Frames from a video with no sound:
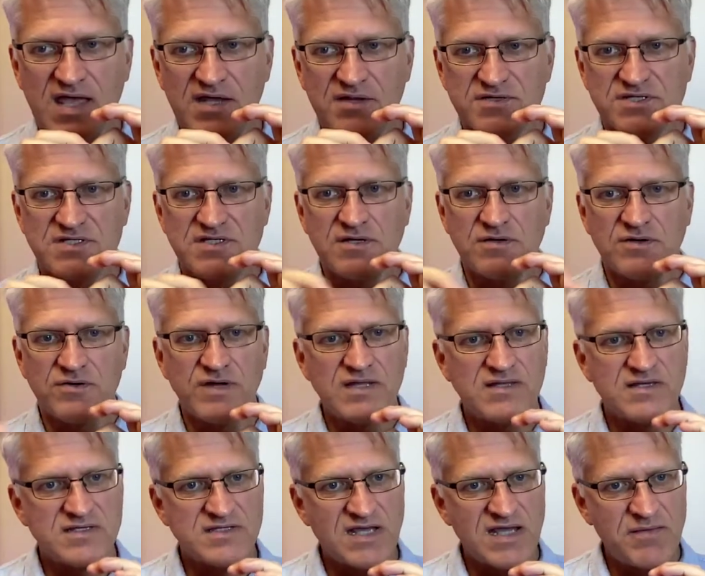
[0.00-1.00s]
it'll still
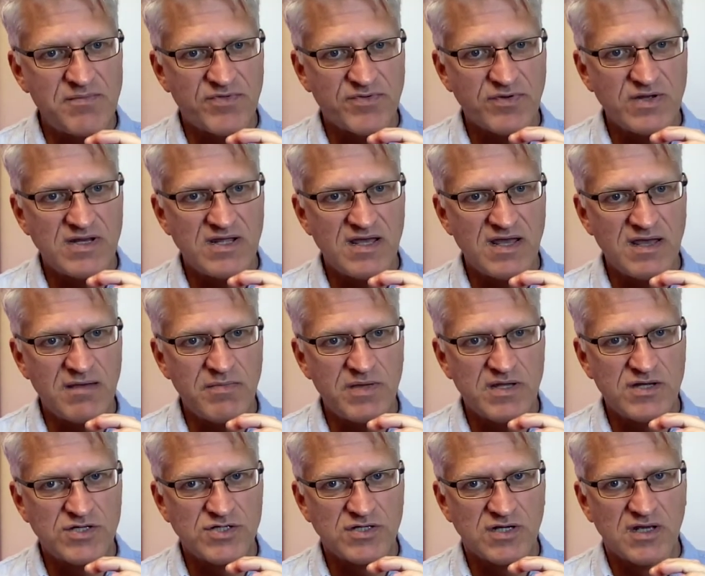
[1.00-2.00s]
create the same 3D
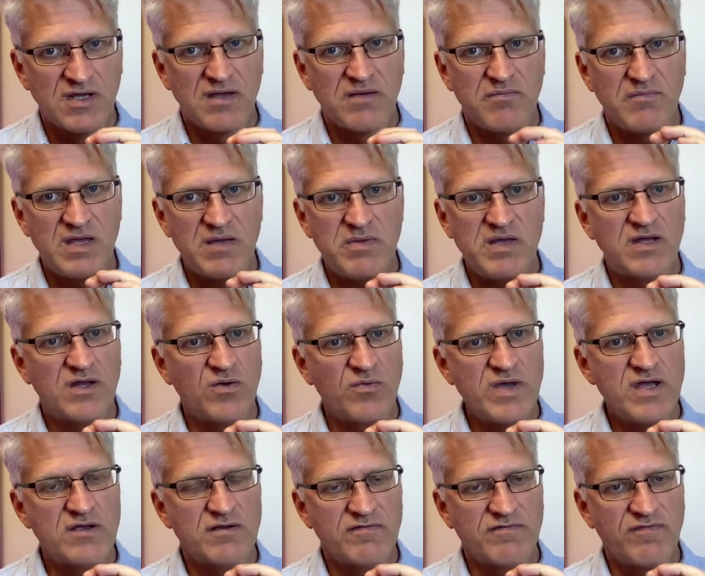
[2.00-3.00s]
image, maybe in a
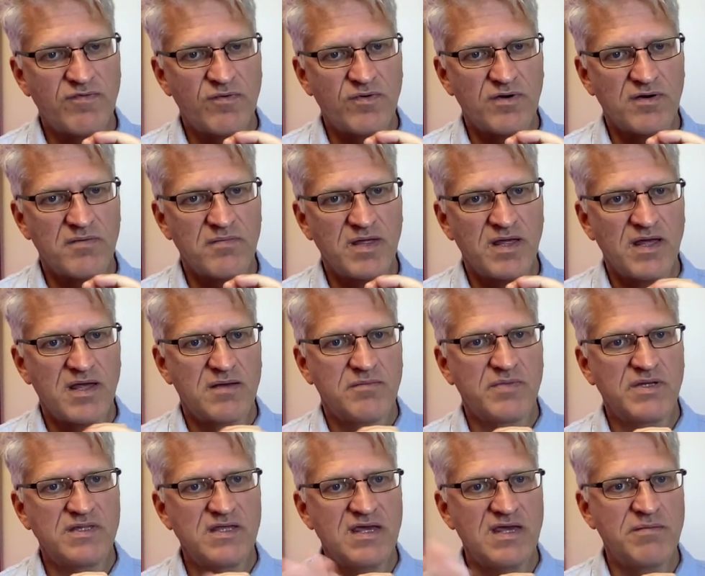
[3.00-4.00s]
weaker form,
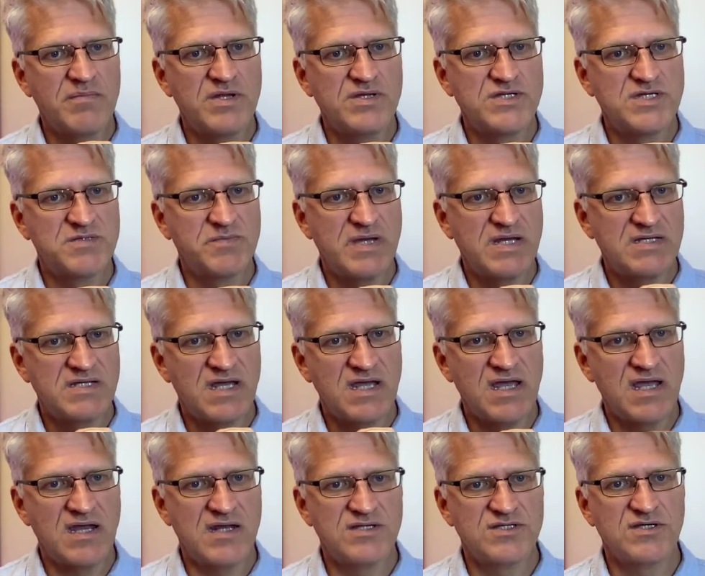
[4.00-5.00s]
but the image is
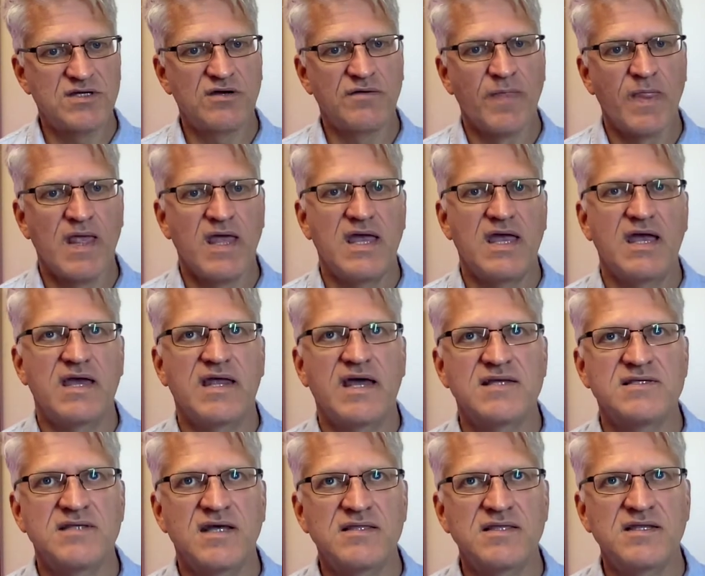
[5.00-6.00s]
maintained. So it
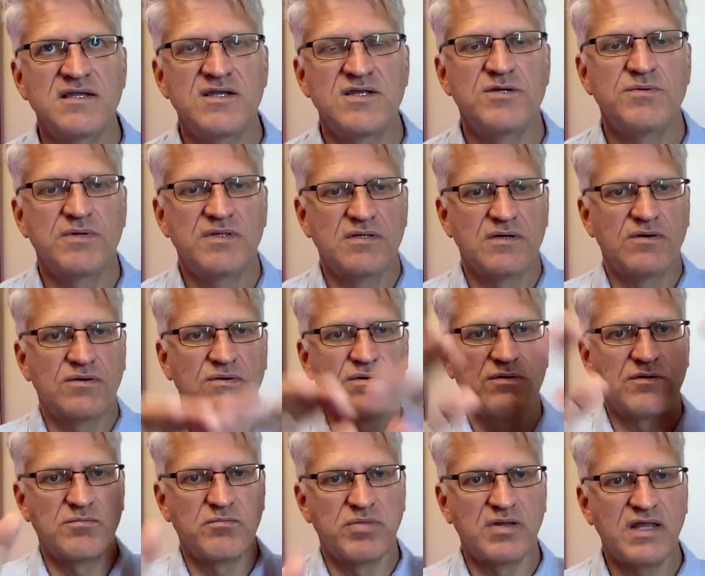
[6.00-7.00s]
has nothing to do with the
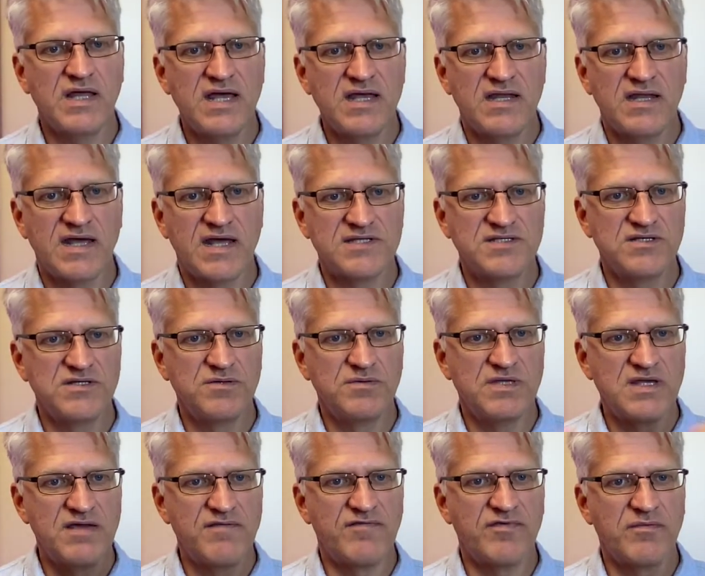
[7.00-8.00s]
whole plate. It has to do
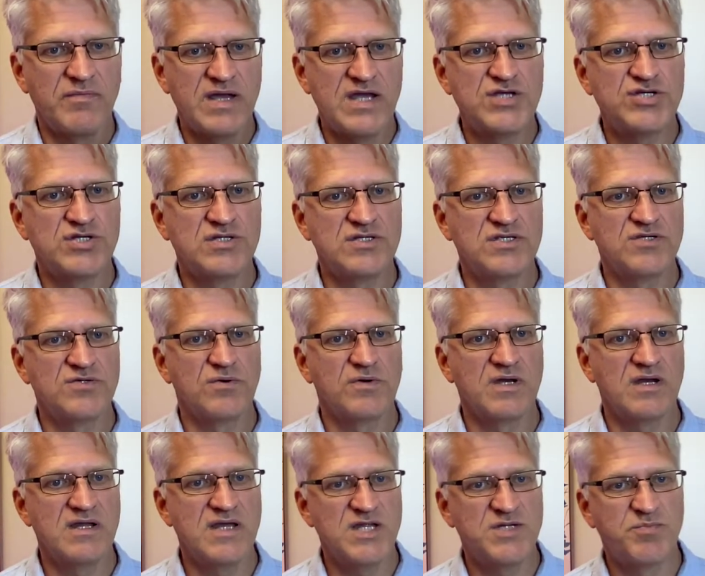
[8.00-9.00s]
with the information
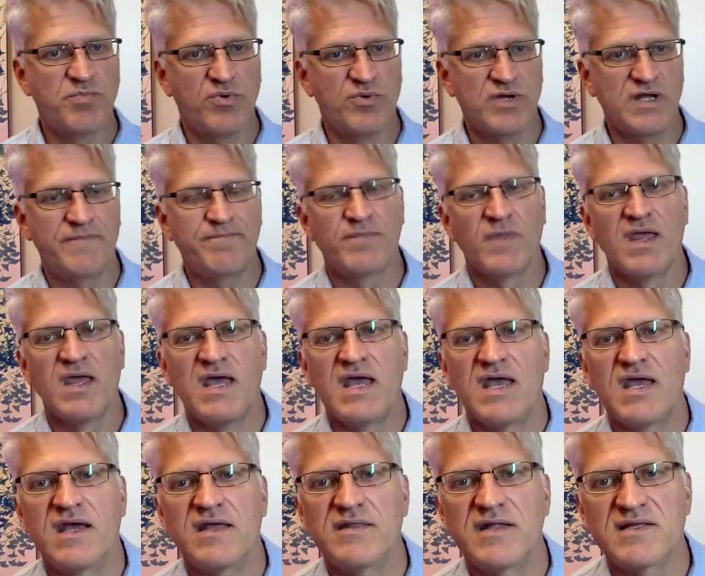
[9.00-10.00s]
stored in each point.
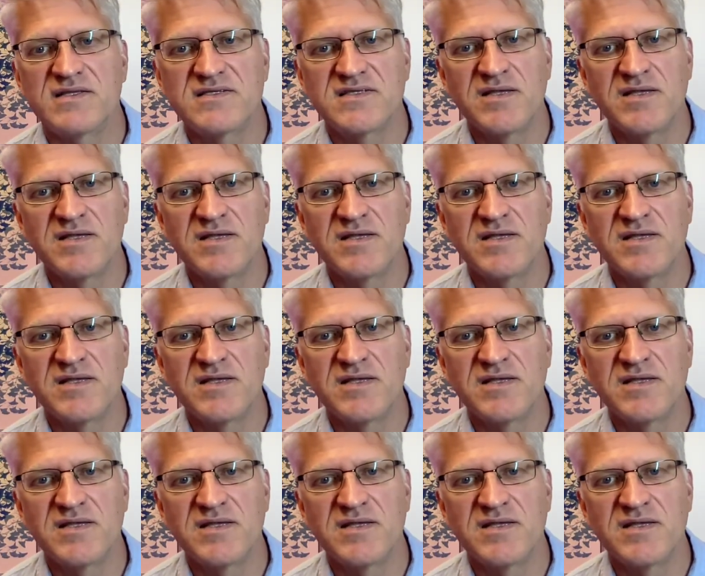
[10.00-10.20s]
And that's